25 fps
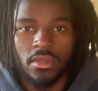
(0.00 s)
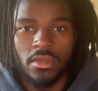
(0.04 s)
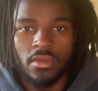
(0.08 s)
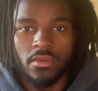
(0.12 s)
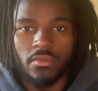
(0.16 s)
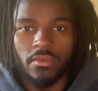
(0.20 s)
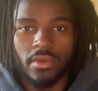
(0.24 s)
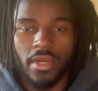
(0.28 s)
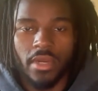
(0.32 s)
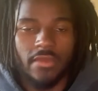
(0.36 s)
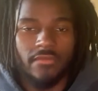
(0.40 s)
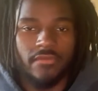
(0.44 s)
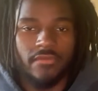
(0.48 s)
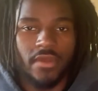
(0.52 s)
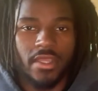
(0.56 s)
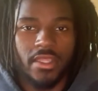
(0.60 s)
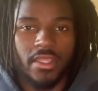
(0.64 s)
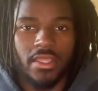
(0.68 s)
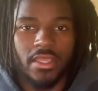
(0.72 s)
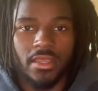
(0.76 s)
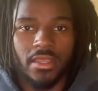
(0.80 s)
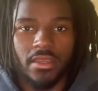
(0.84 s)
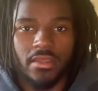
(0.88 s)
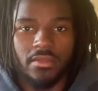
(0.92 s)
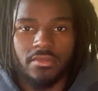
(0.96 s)
right? If I
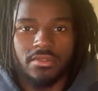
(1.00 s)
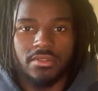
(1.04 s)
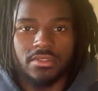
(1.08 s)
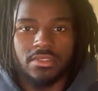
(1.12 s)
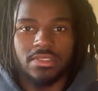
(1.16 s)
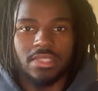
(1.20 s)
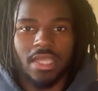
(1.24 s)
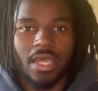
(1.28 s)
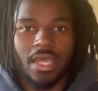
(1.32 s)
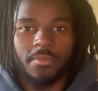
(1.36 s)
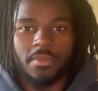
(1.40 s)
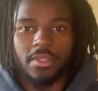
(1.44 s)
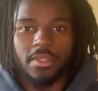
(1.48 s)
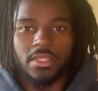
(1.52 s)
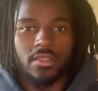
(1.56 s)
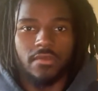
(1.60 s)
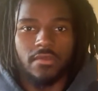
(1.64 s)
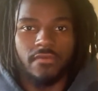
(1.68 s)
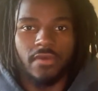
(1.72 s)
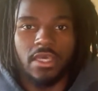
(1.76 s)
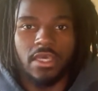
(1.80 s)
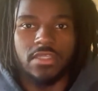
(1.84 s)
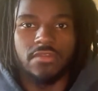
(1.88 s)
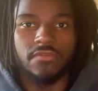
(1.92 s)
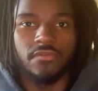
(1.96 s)
can't stop eating
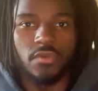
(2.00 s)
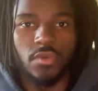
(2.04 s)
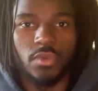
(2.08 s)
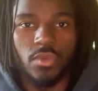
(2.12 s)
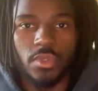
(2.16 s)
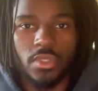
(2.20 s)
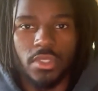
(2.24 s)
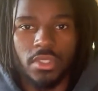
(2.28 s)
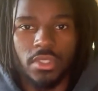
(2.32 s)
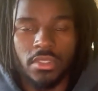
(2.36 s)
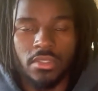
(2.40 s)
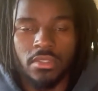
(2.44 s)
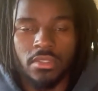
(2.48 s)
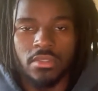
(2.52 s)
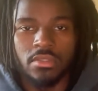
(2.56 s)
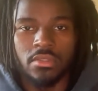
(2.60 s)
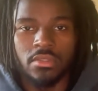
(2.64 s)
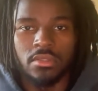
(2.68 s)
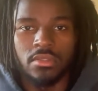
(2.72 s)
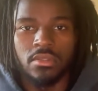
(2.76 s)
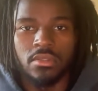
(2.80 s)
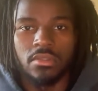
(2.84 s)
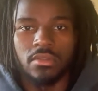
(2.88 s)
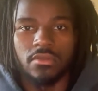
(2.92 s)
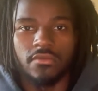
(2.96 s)
fast food
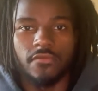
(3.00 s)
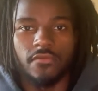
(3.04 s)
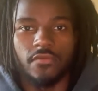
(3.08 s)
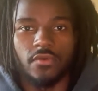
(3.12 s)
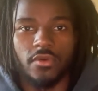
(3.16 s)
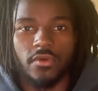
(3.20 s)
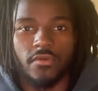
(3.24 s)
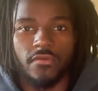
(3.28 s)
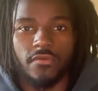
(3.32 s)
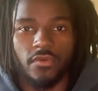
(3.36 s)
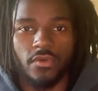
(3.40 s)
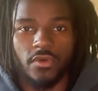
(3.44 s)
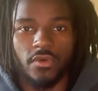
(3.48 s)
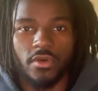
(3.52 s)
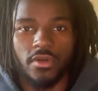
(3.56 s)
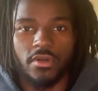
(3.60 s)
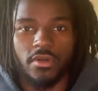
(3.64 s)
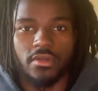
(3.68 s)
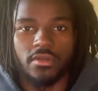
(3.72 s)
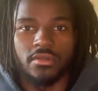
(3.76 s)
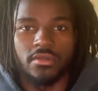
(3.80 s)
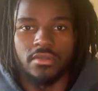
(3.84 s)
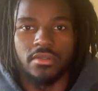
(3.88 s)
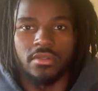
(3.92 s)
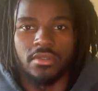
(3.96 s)

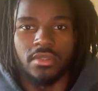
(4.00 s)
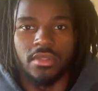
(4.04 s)
for